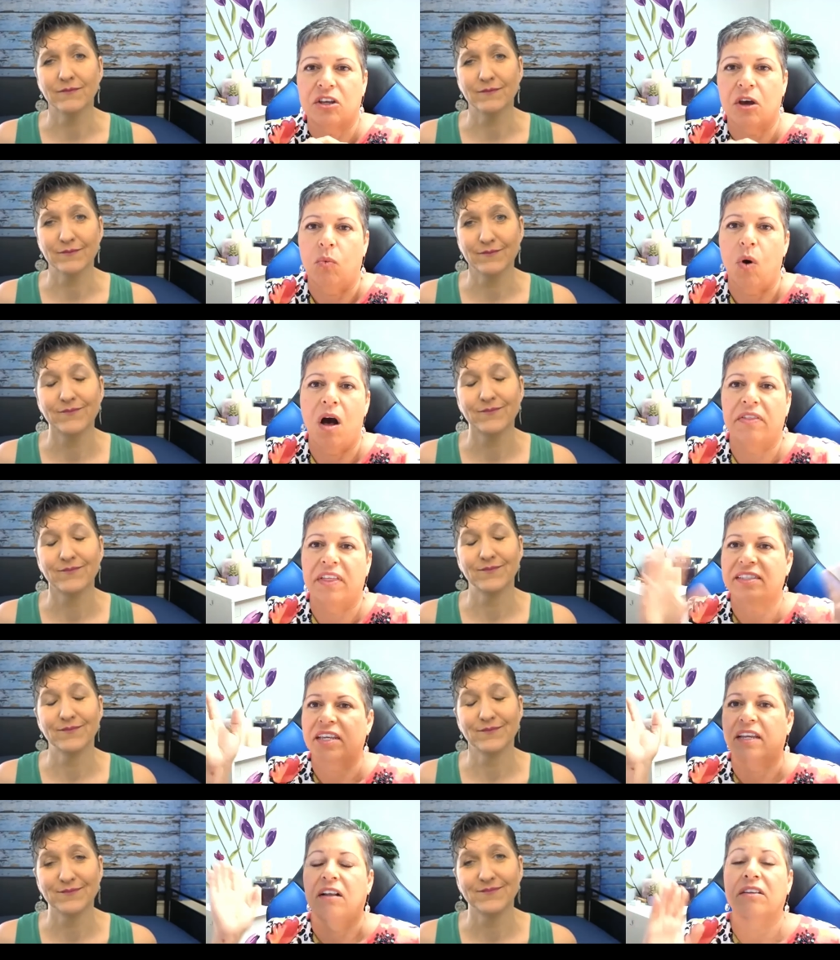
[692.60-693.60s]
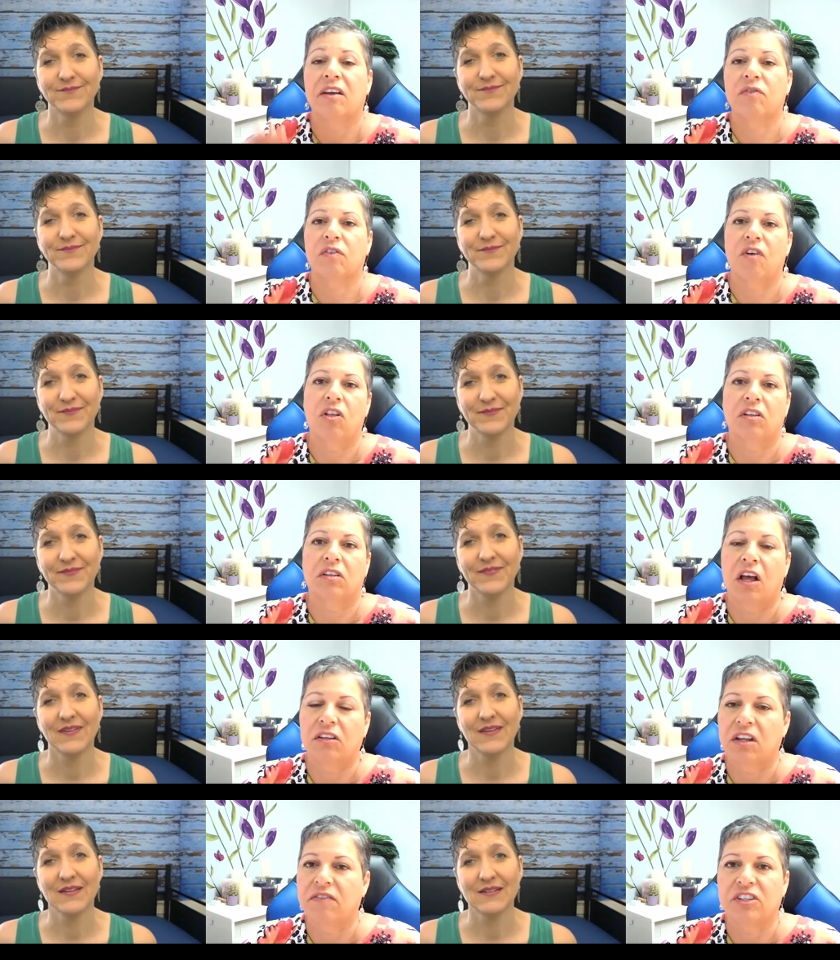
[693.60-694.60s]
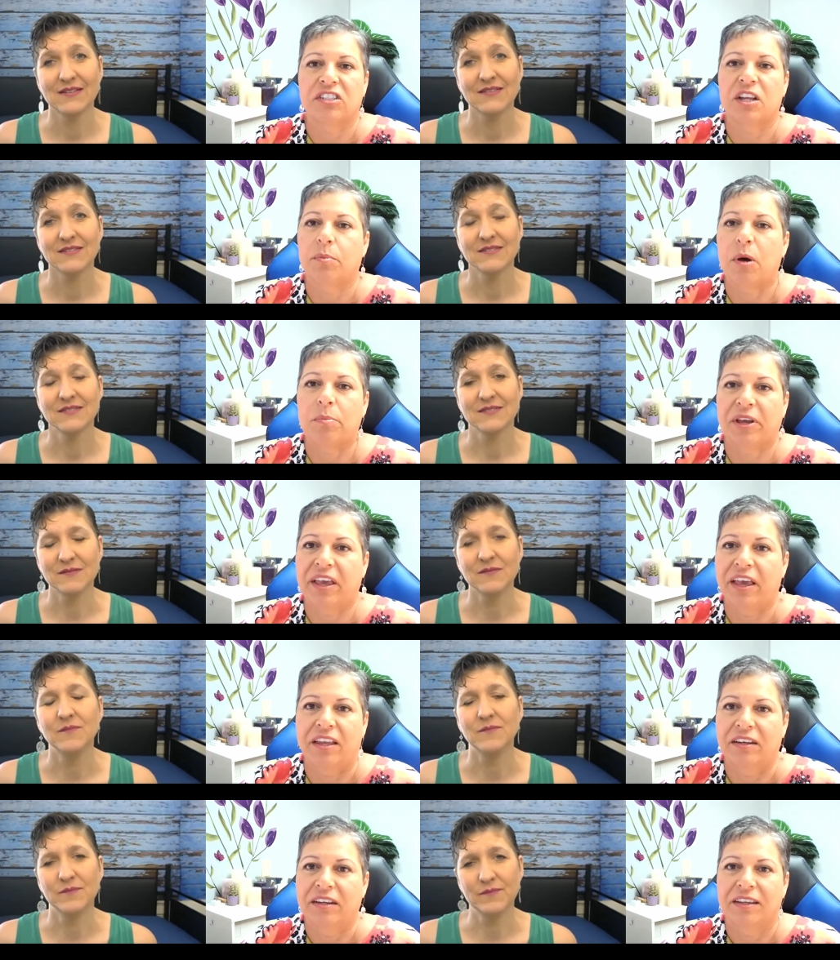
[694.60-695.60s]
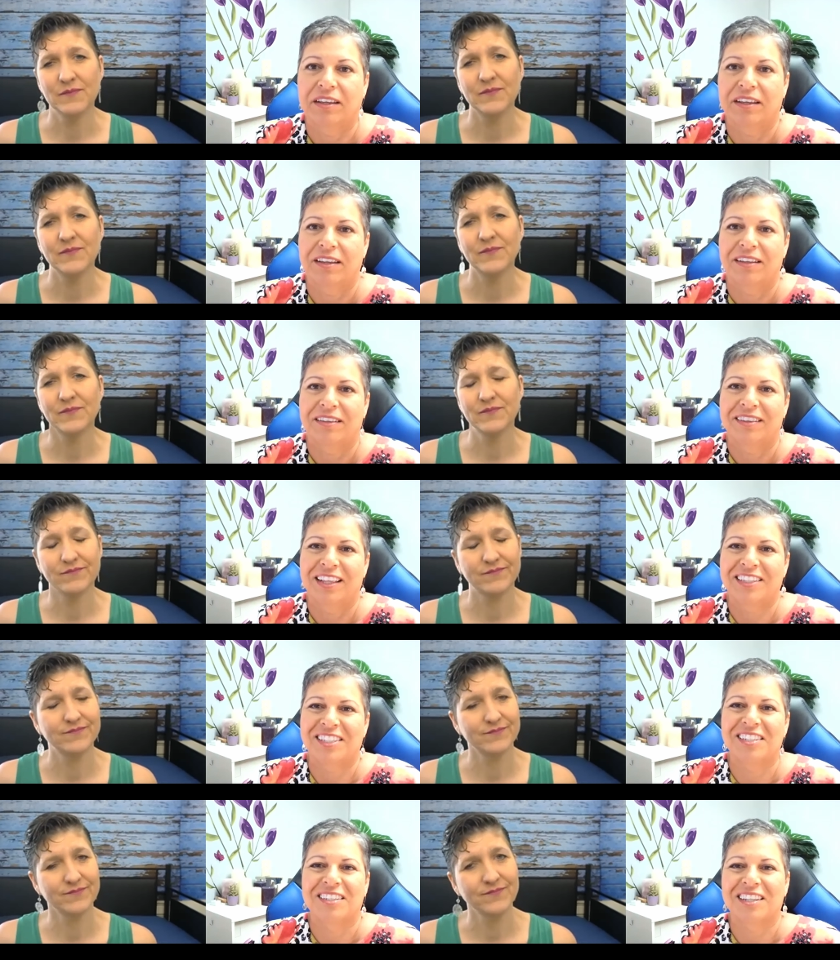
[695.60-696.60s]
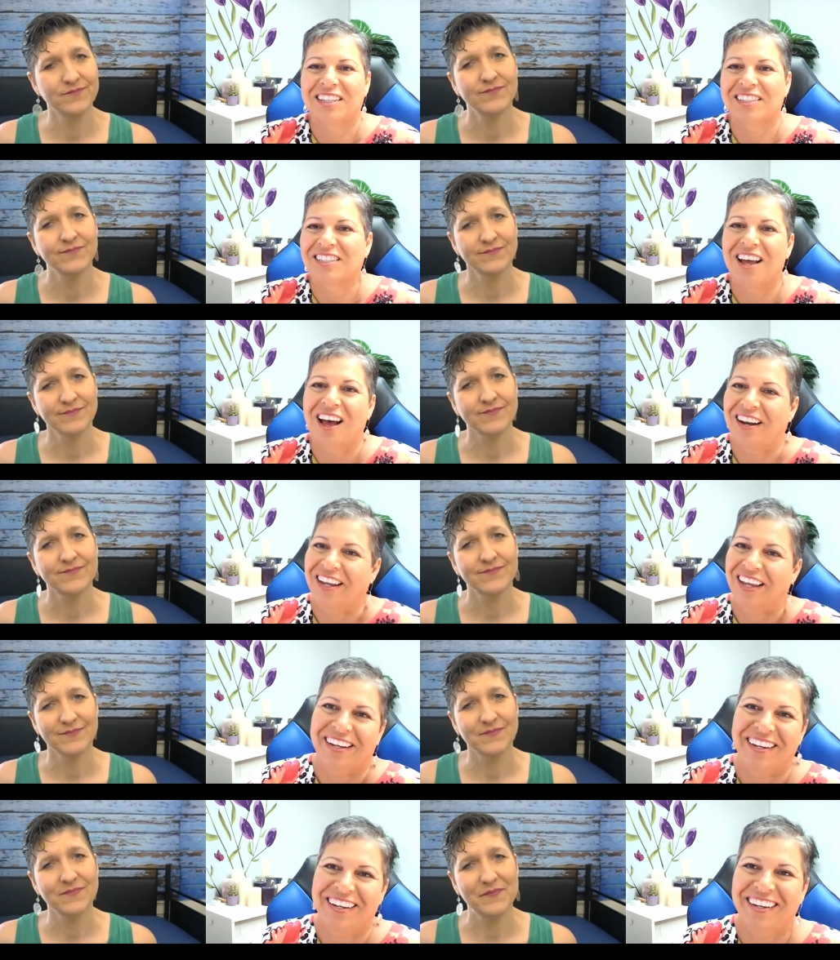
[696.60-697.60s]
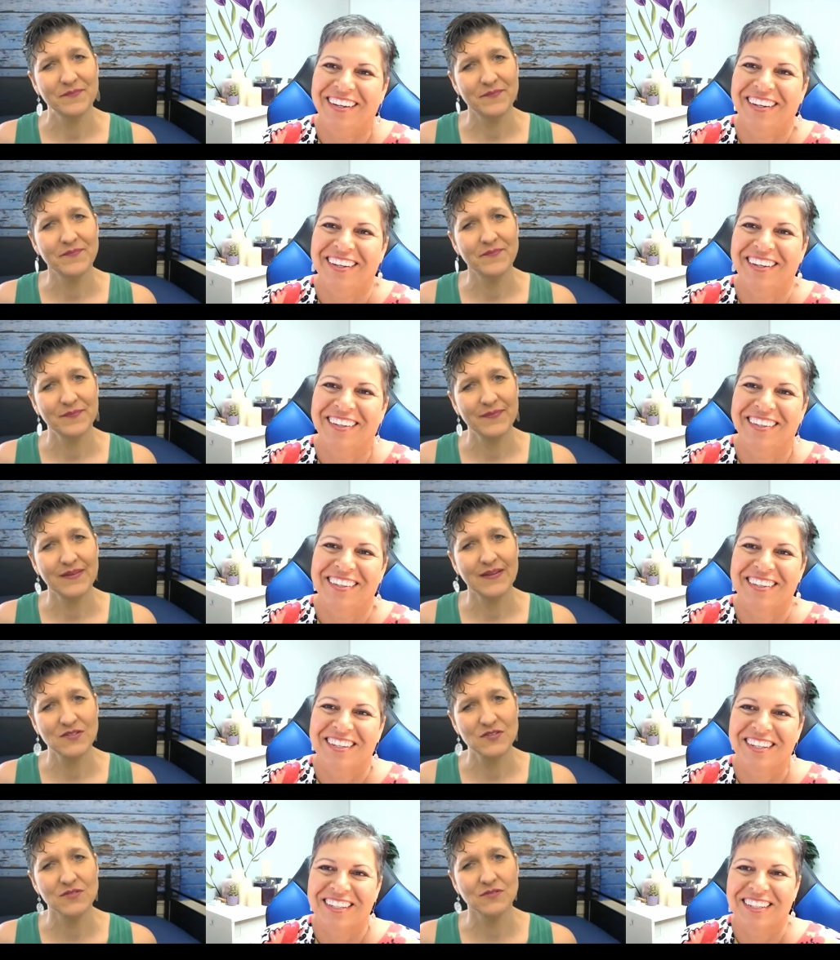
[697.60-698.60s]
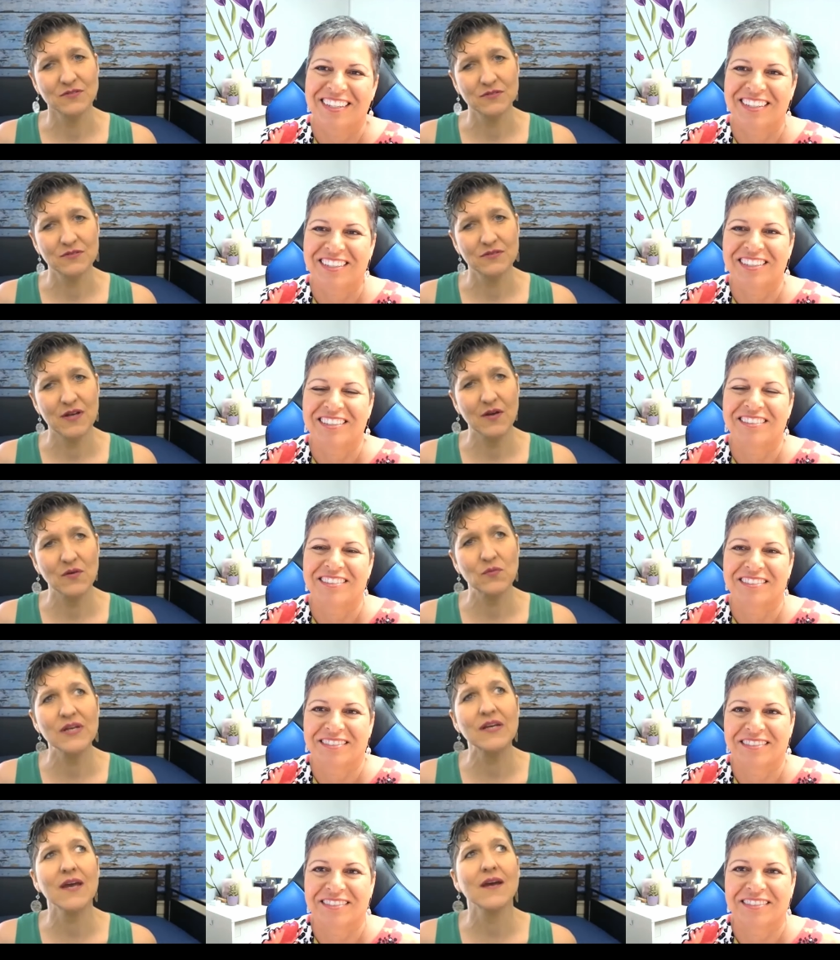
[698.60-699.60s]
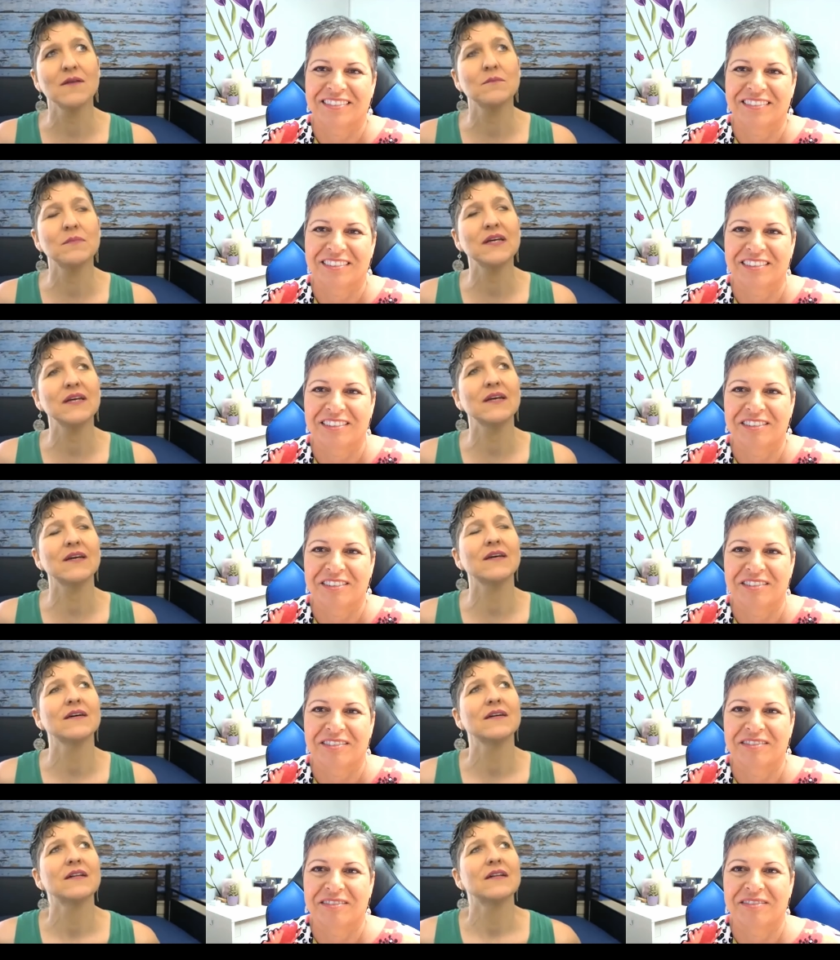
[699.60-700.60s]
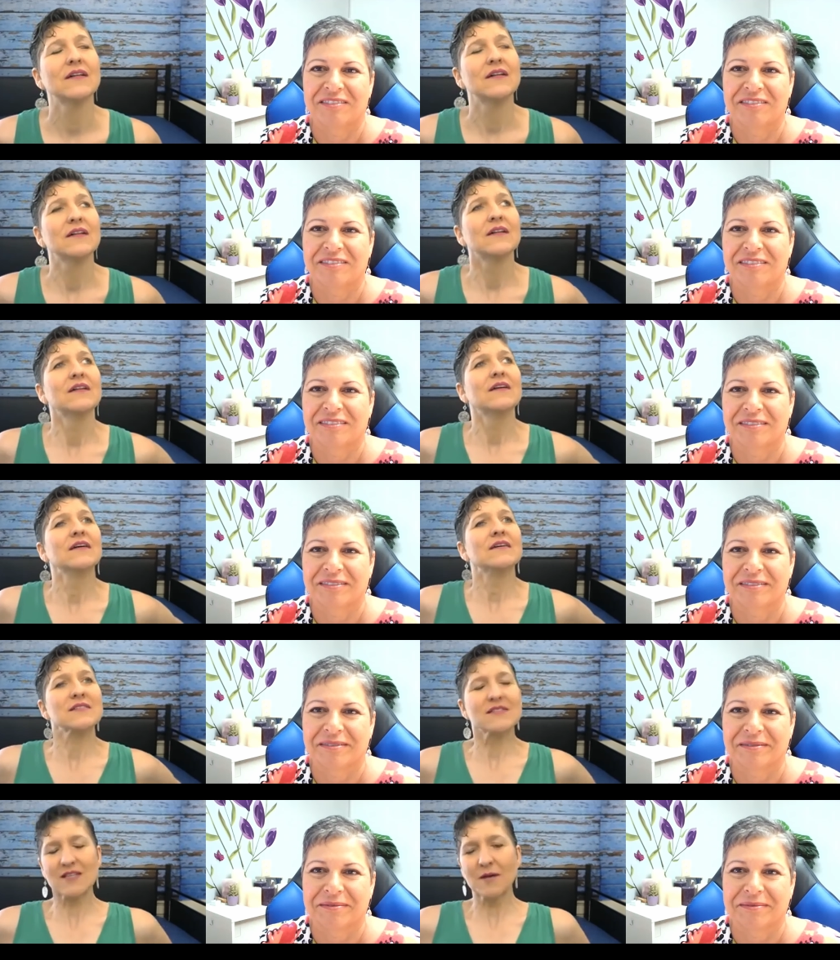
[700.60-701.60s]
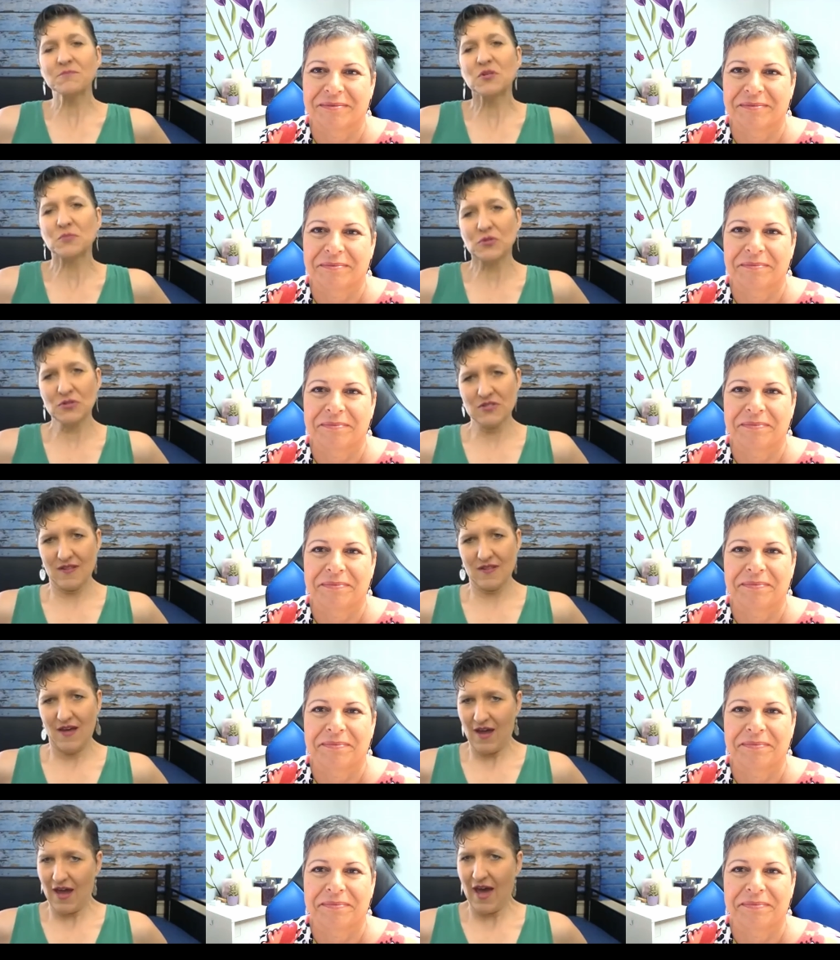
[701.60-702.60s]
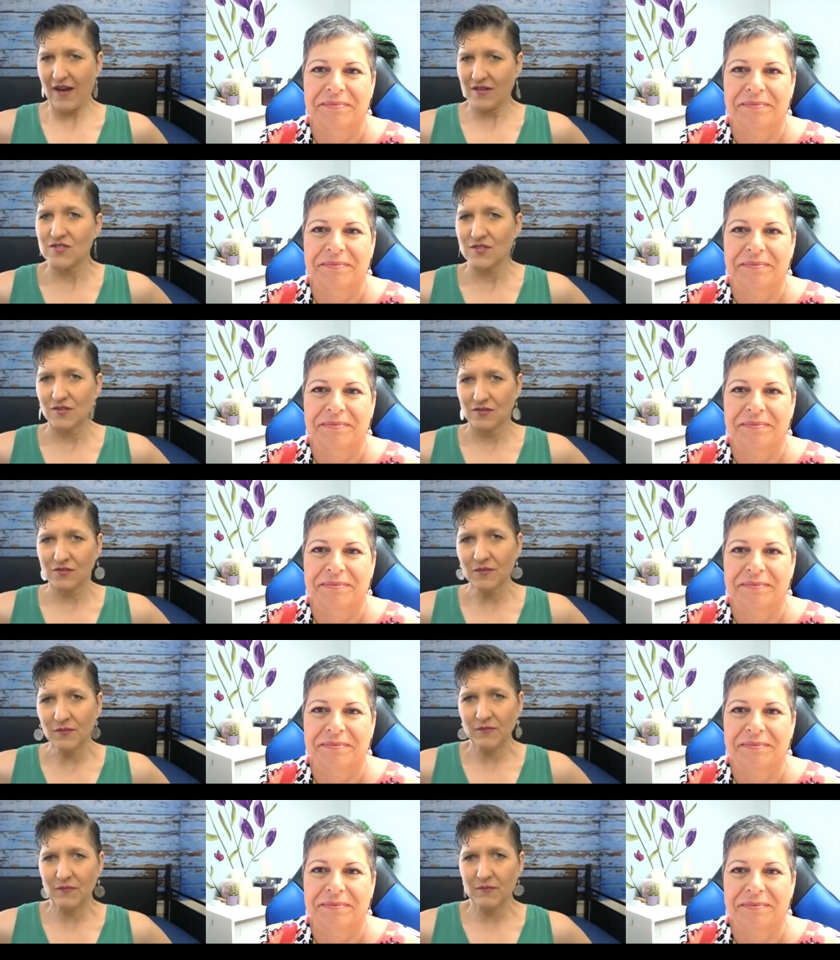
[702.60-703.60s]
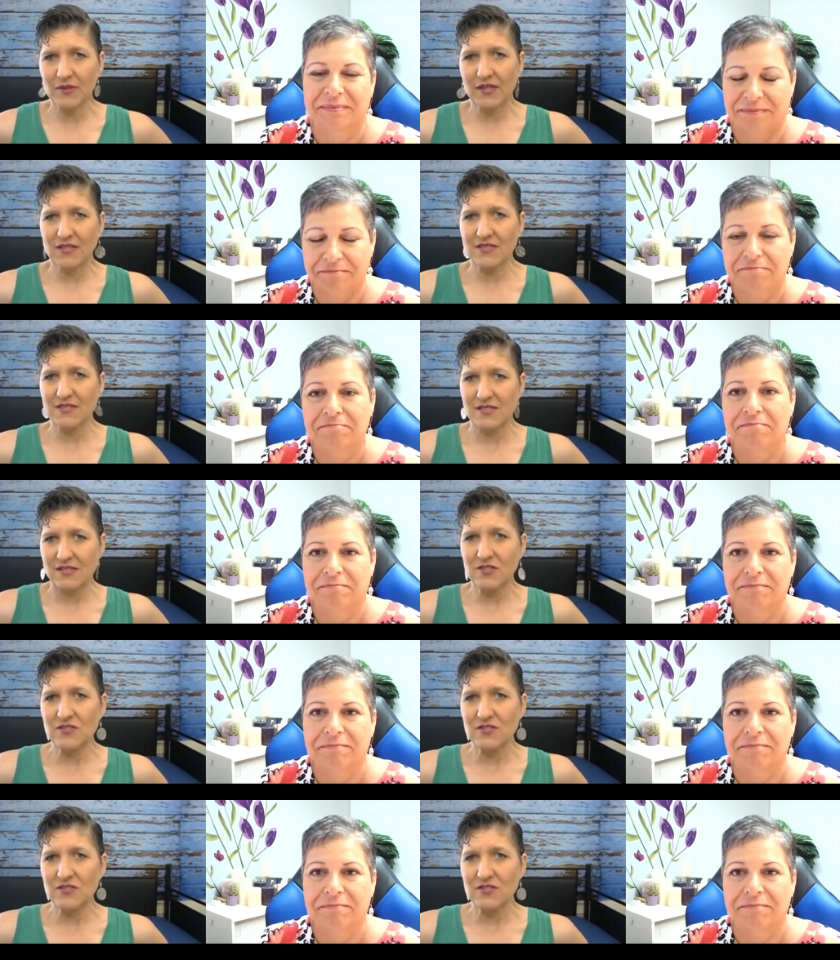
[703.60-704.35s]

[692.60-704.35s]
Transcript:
Speaker 1: just go, "Well, that's it. I'll never volun- I'll never step up again." That's that's not it.
Speaker 2: True, and we can be susceptible to that attitude because it